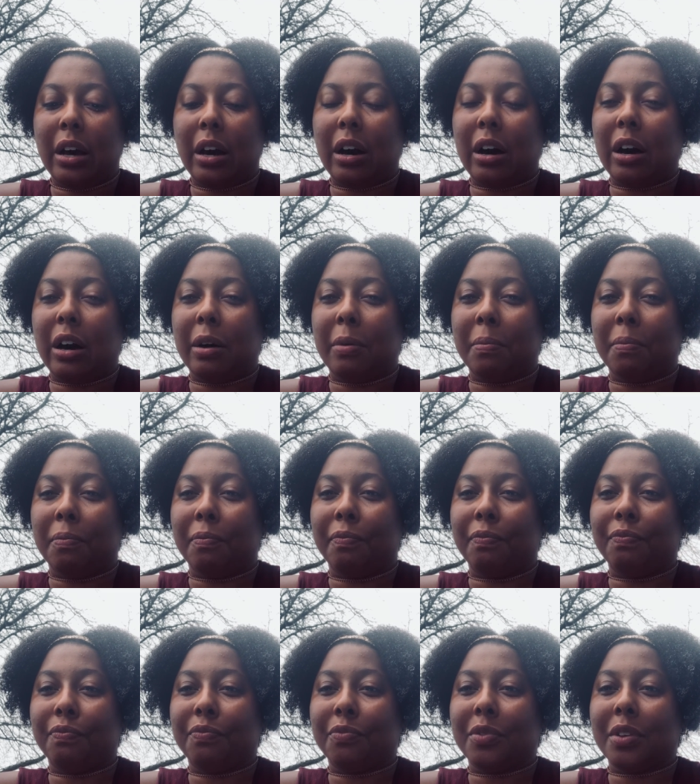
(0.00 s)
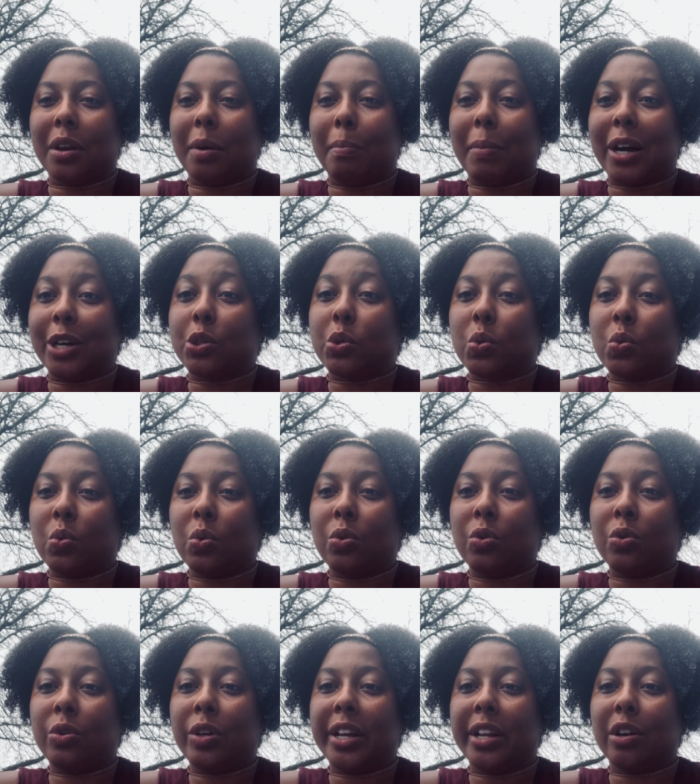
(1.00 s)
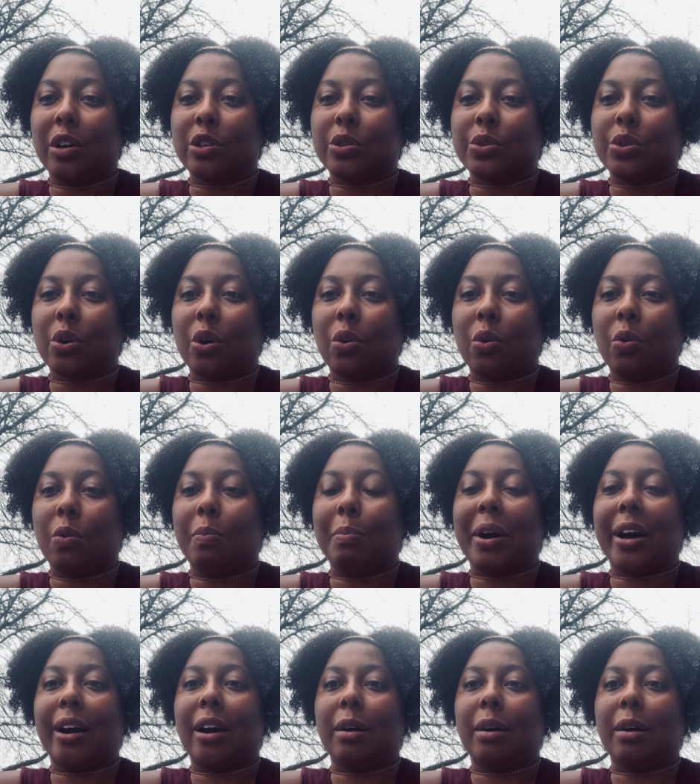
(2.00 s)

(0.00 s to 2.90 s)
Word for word: um, my school and also my